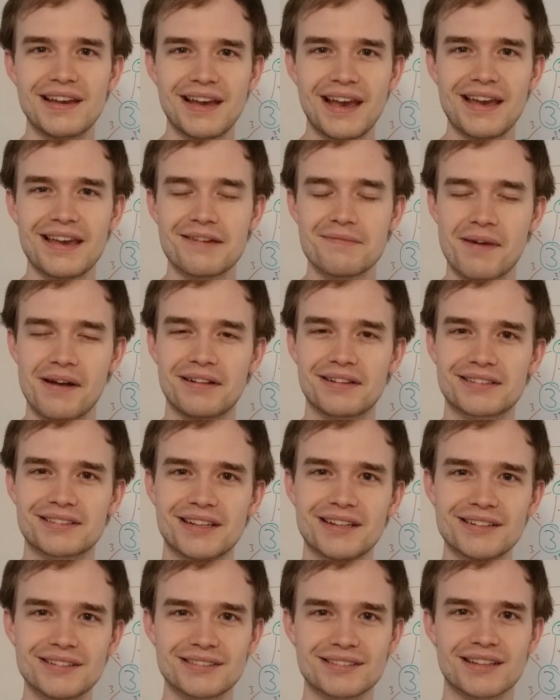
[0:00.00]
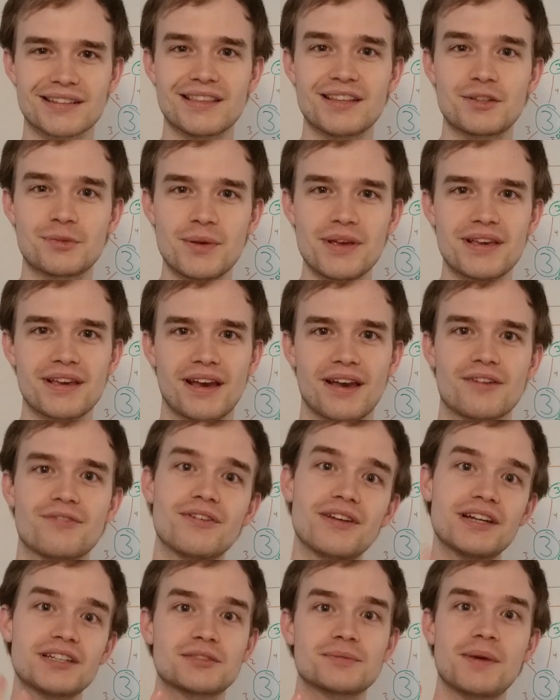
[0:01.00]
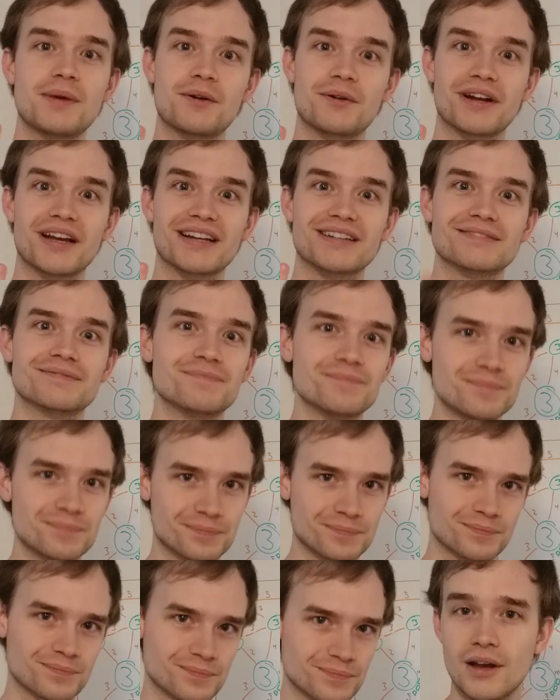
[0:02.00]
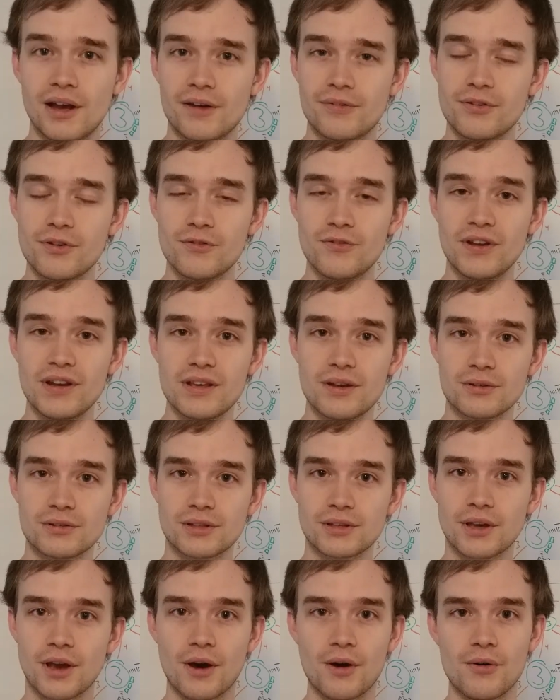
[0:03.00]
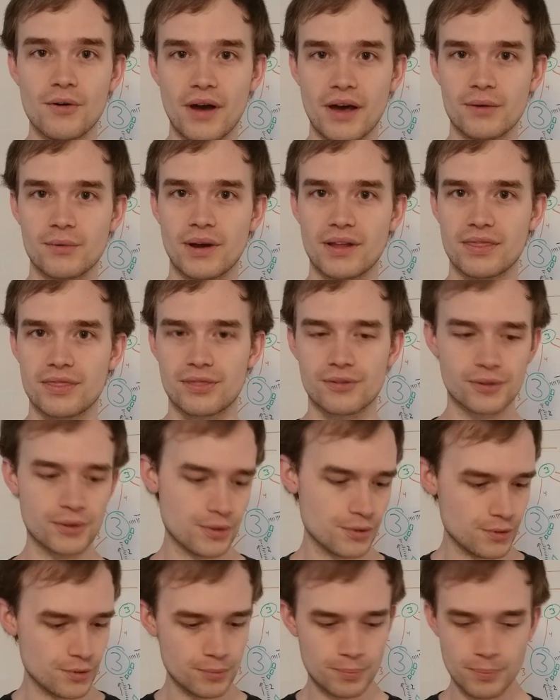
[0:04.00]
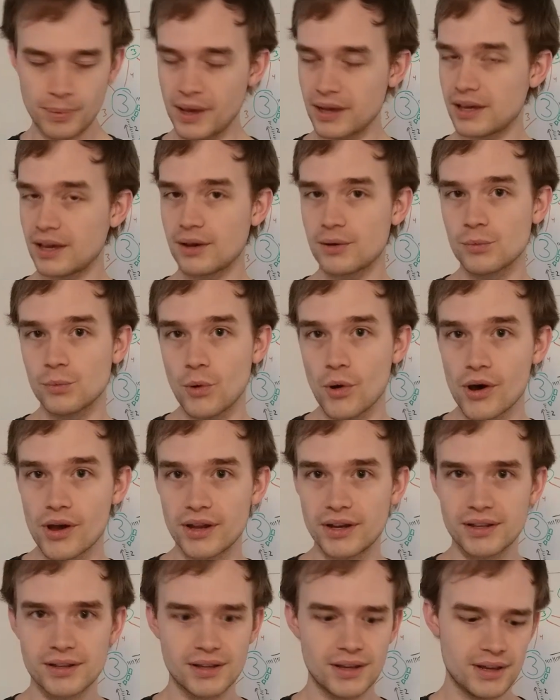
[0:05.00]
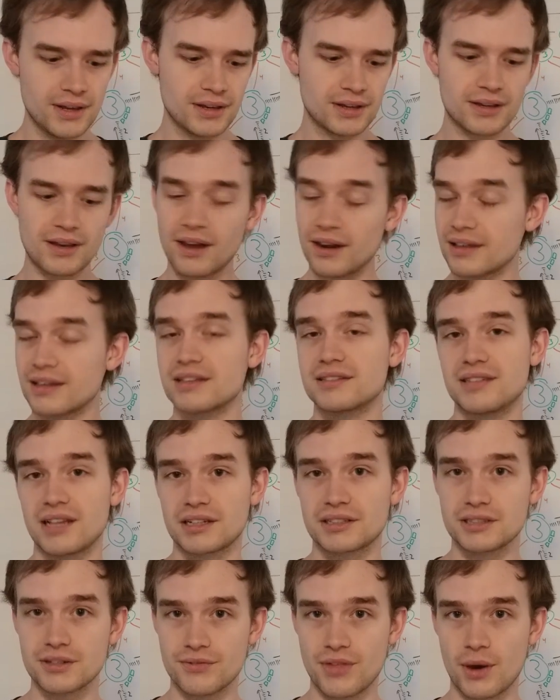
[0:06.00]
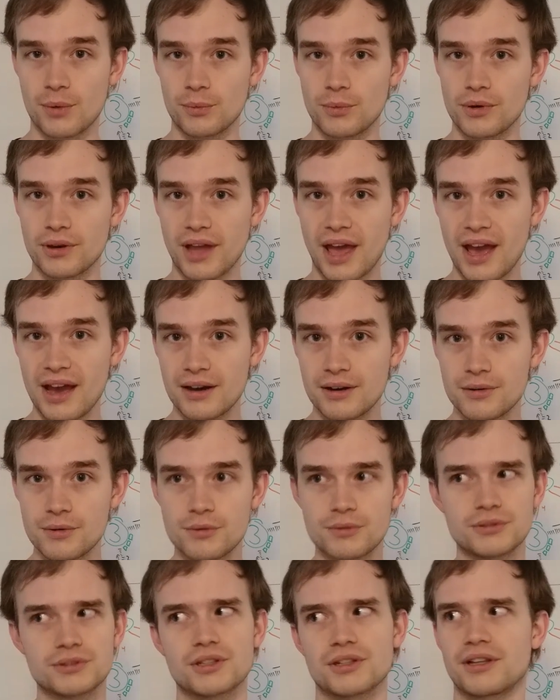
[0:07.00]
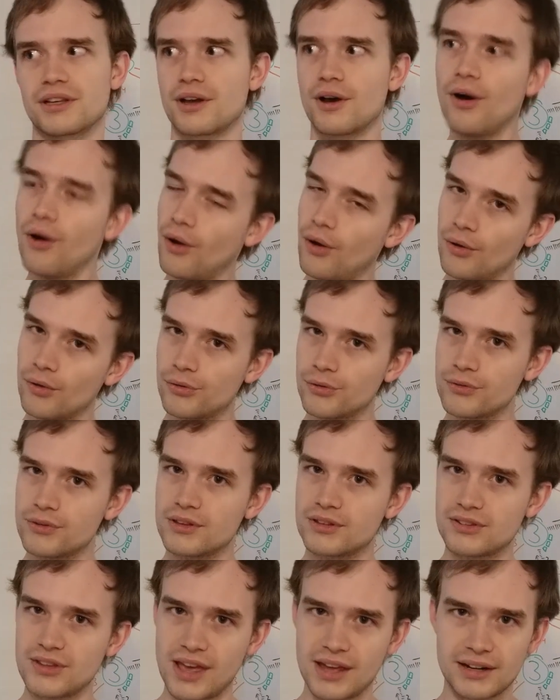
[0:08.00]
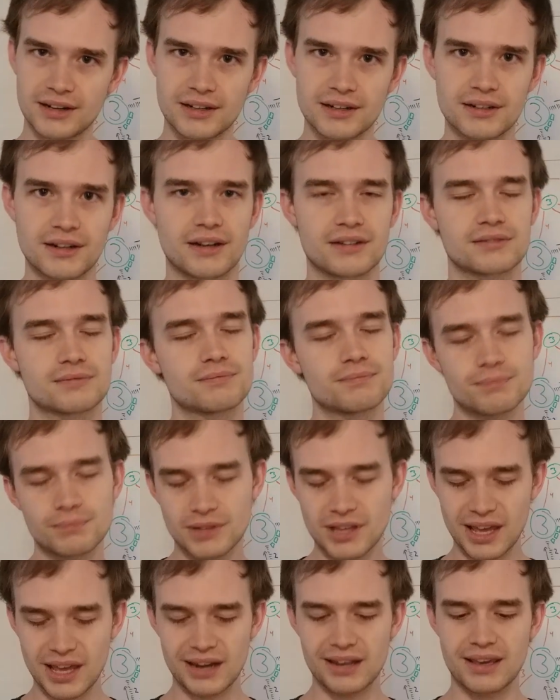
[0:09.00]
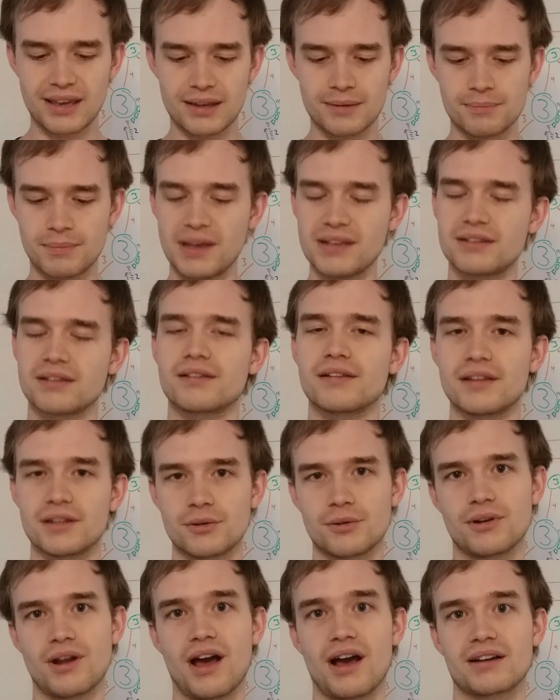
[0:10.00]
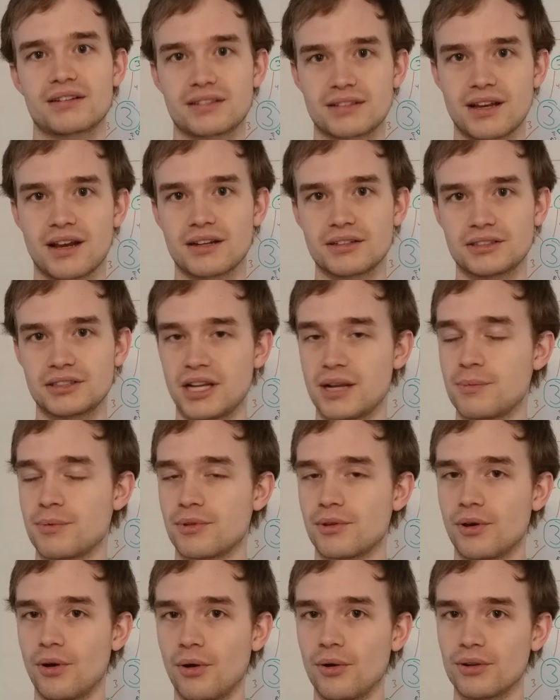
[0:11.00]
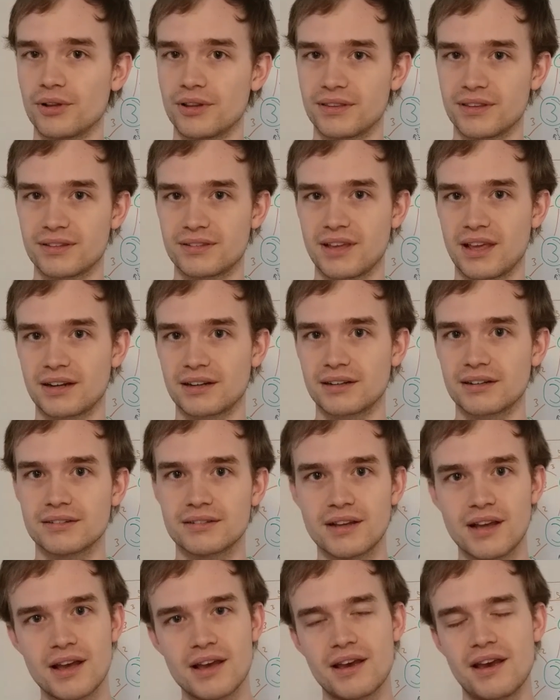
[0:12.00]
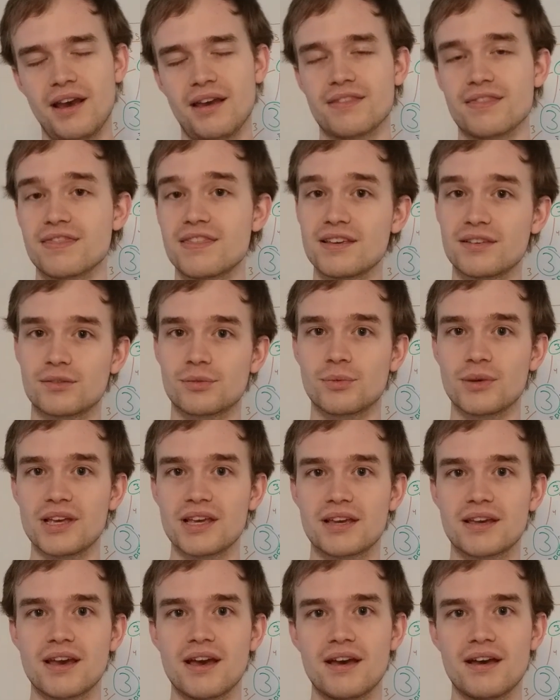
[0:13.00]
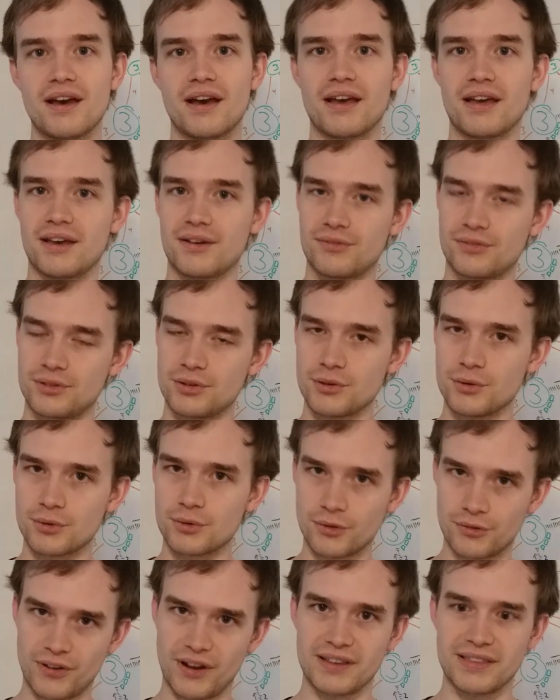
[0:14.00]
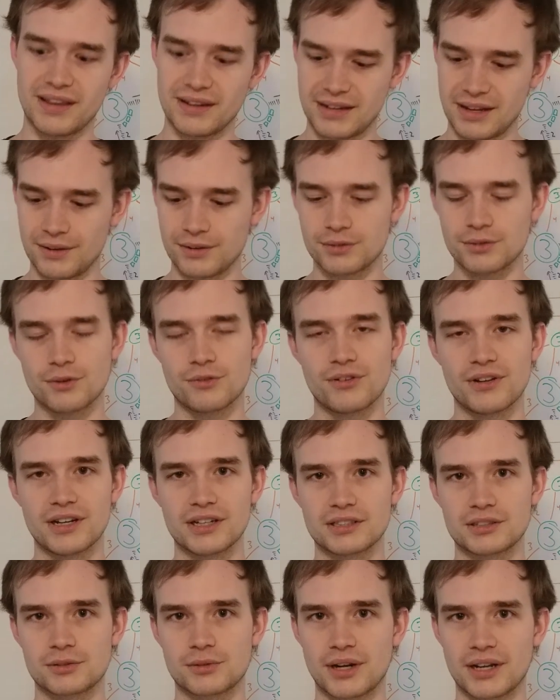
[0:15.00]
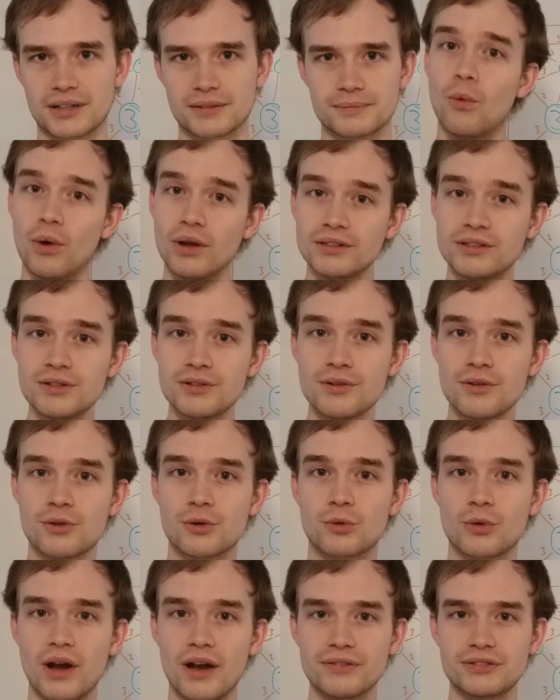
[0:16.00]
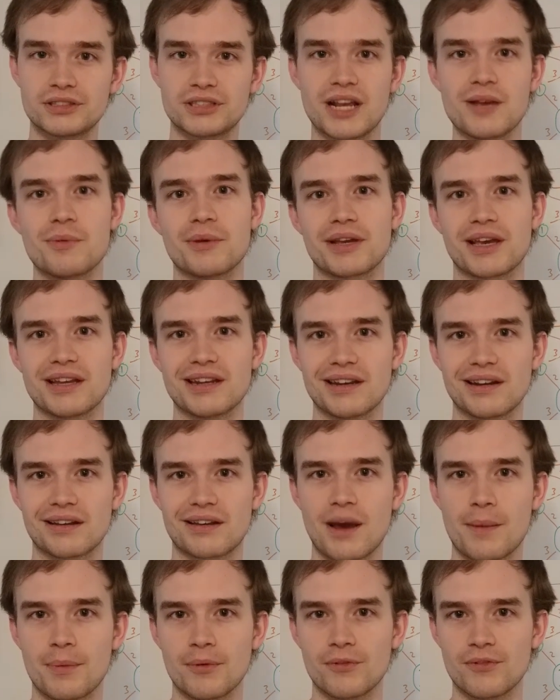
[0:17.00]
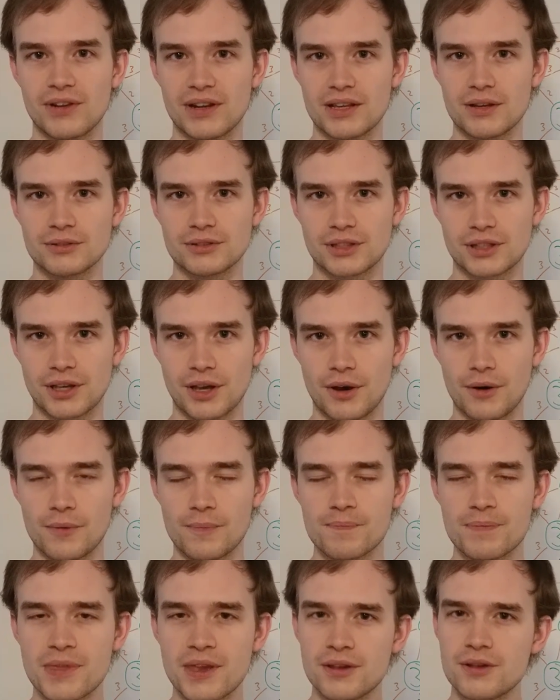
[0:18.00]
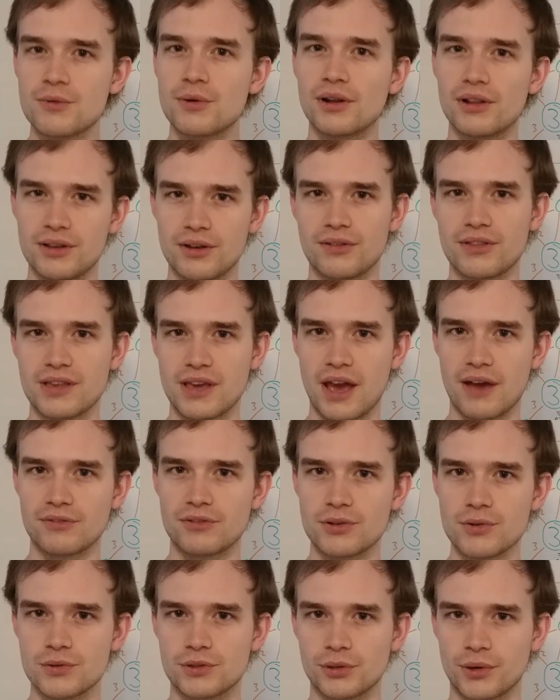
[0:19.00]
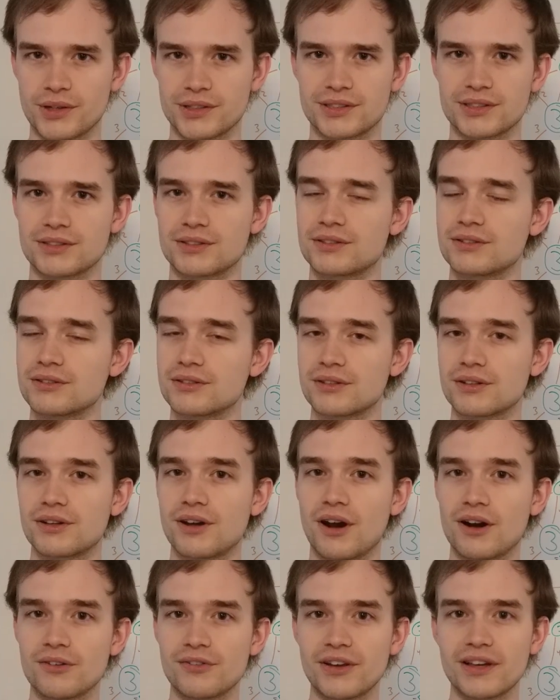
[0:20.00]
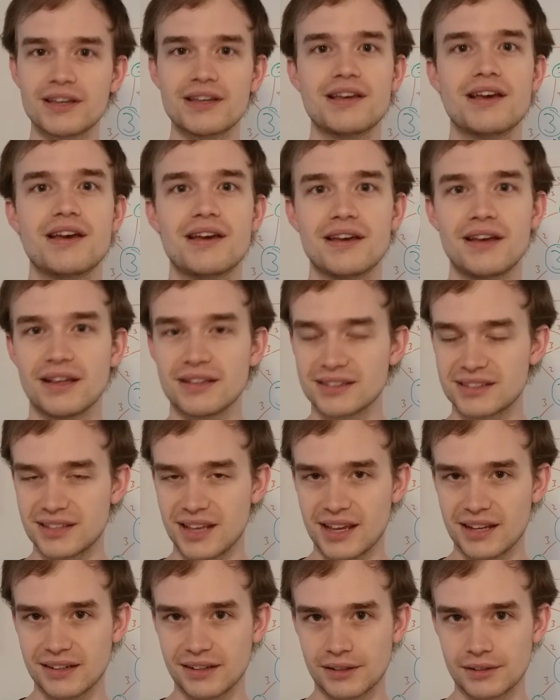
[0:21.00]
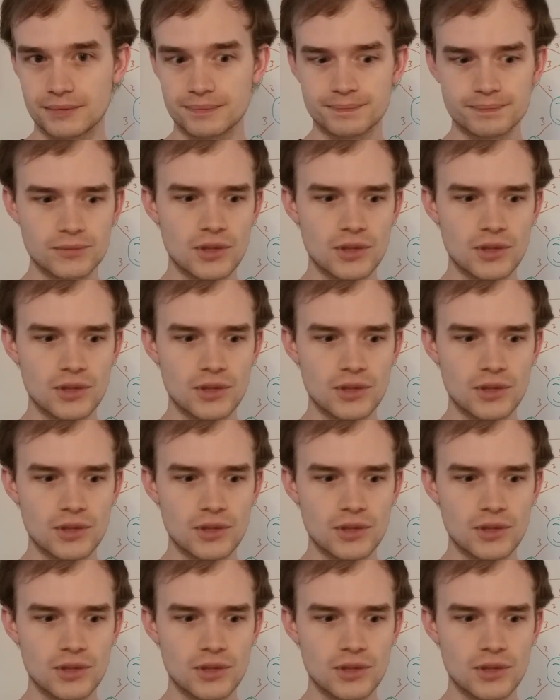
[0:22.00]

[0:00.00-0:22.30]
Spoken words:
Hey, I'm Æyers, and this week I finished my ring. A few videos ago, I went through picking wood, cutting a section of that wood out, drilling a hole through the center, and getting it basically to an octagon shape with a hole in the center. And this week, I have to refine that down to a finished ring. Once you do the rough shaping I did a couple videos ago, you really only have two choices: carving and sanding.